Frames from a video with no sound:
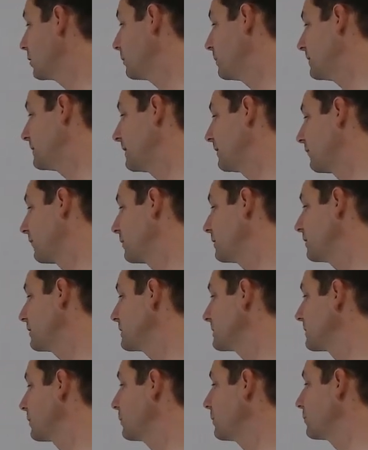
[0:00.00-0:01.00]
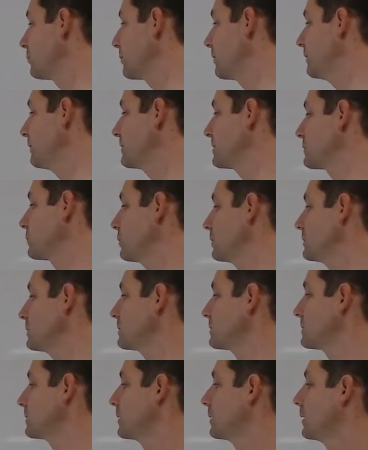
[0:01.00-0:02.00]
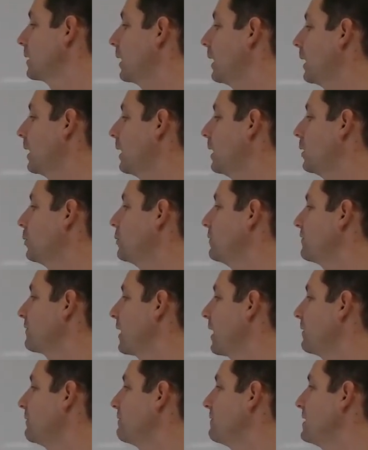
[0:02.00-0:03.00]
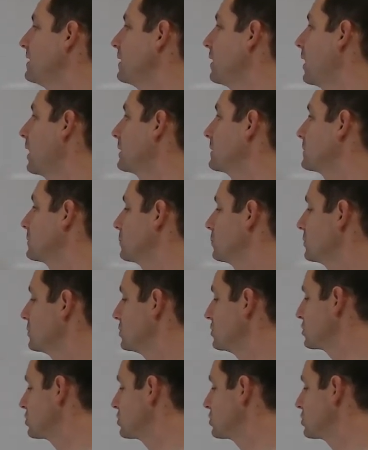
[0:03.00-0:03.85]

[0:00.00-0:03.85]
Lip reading: bit different than some of the previous ones. We've got v naught, which is